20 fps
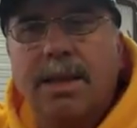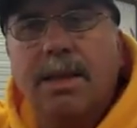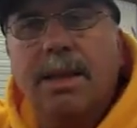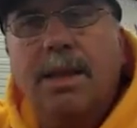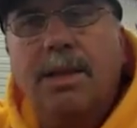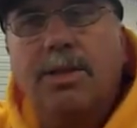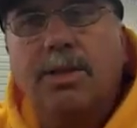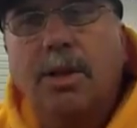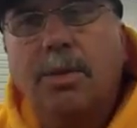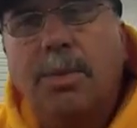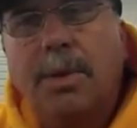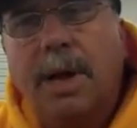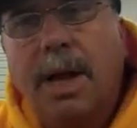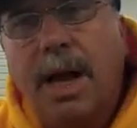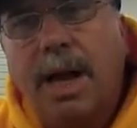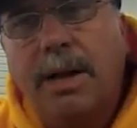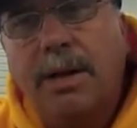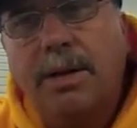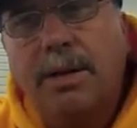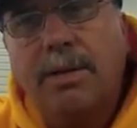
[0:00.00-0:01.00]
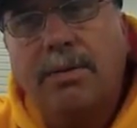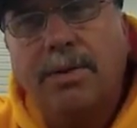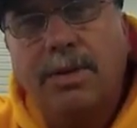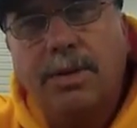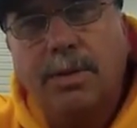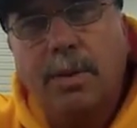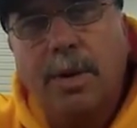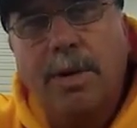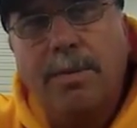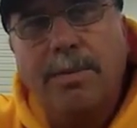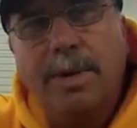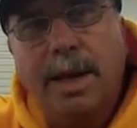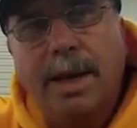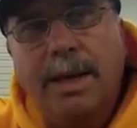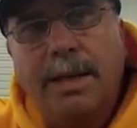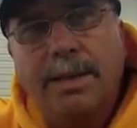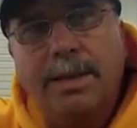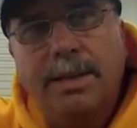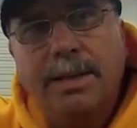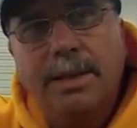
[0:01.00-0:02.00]
a SuperLine hook for swim
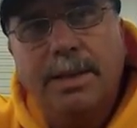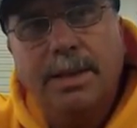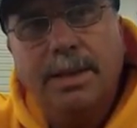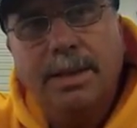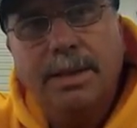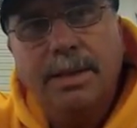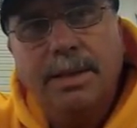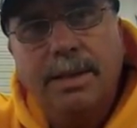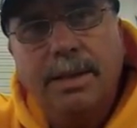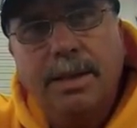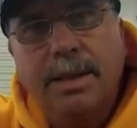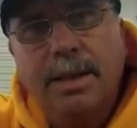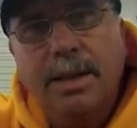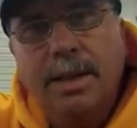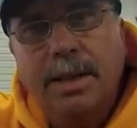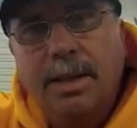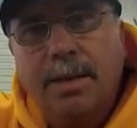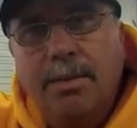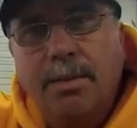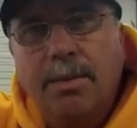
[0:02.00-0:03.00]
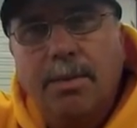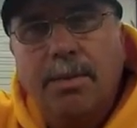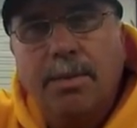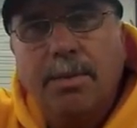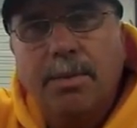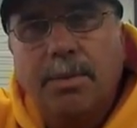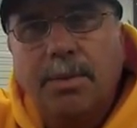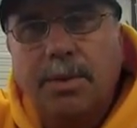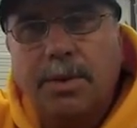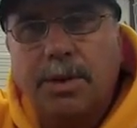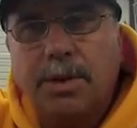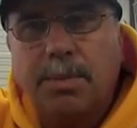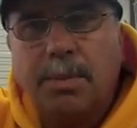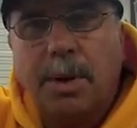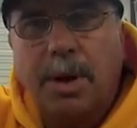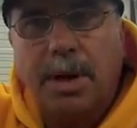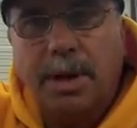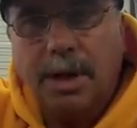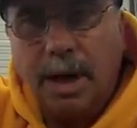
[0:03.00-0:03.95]
baits with a spring